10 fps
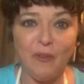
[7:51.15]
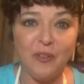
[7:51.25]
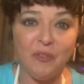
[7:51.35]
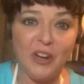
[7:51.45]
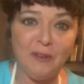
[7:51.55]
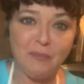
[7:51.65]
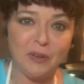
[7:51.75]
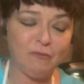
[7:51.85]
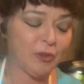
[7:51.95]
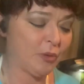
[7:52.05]
If it hadn't
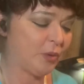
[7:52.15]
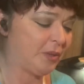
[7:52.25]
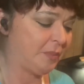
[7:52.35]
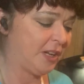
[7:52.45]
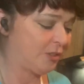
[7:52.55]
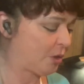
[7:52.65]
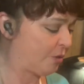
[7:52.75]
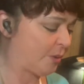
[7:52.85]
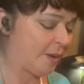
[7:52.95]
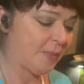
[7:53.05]
been for the one being turned
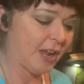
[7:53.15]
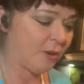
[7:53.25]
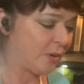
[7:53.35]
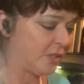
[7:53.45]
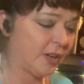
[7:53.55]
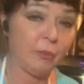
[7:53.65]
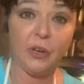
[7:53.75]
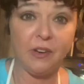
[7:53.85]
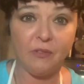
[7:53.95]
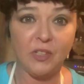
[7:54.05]
around backwards, I would have
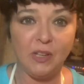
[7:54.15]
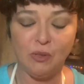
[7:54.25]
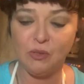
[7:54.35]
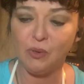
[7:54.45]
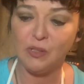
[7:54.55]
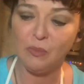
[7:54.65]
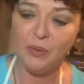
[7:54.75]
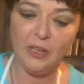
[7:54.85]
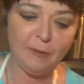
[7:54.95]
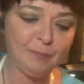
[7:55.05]
never seen this
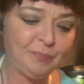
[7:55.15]
recipe.